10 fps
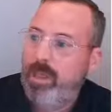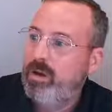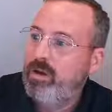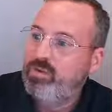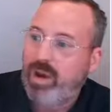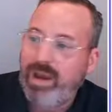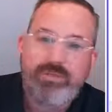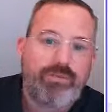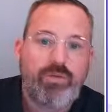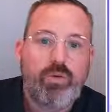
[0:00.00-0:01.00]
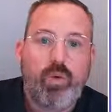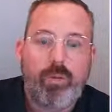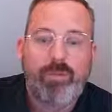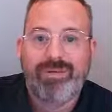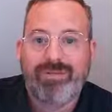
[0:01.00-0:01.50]
So I have a few
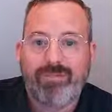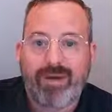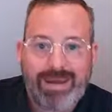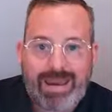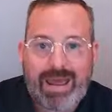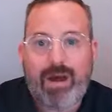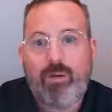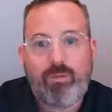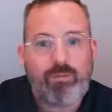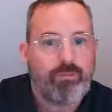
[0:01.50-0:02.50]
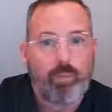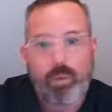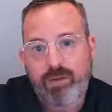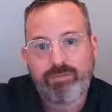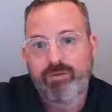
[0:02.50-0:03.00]
opened right now,
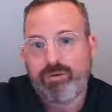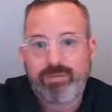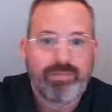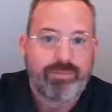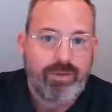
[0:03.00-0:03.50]
one for,